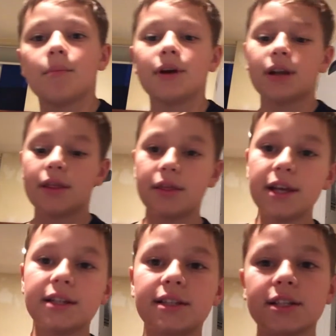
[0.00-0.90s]
but
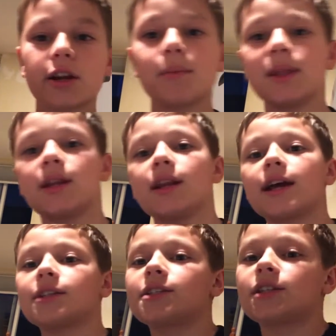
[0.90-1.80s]
this is going to be the
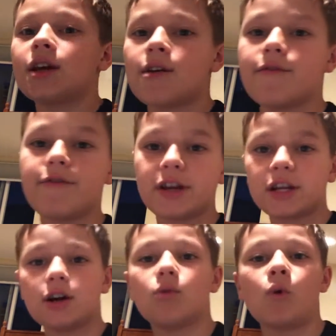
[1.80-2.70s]
next
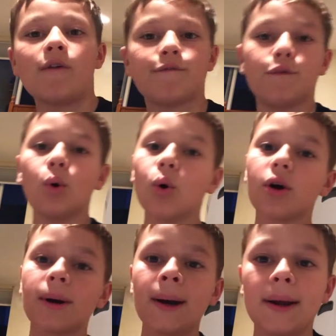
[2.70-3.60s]
video
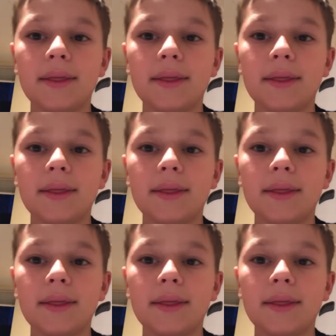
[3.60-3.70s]
for